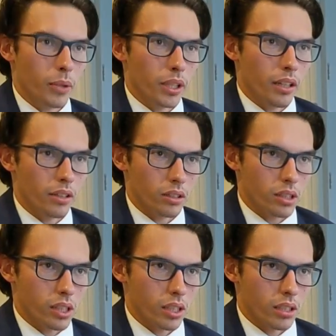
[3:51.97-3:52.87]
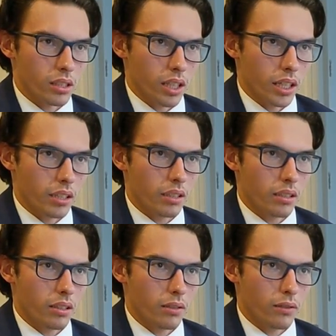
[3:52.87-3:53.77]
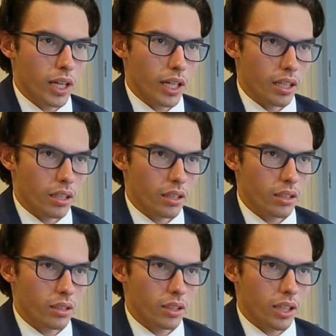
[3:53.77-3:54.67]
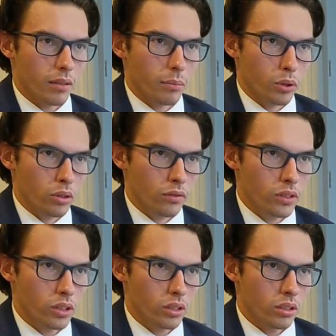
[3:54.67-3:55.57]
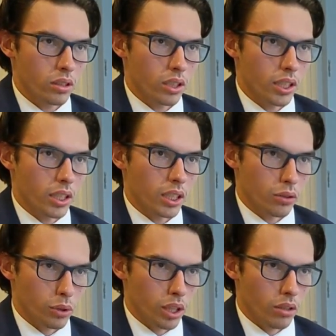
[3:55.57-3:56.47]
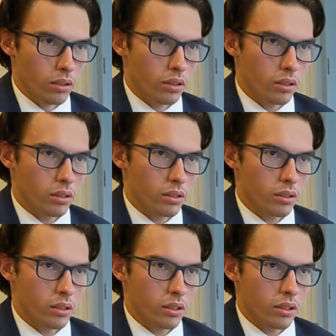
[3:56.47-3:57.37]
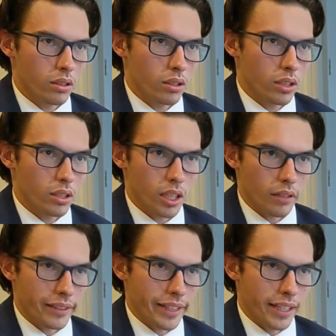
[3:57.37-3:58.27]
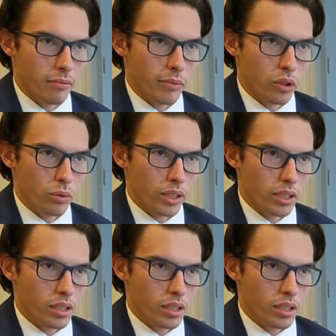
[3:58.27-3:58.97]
But then there's things like fire that moves. It can grow. It's kind of in that in-between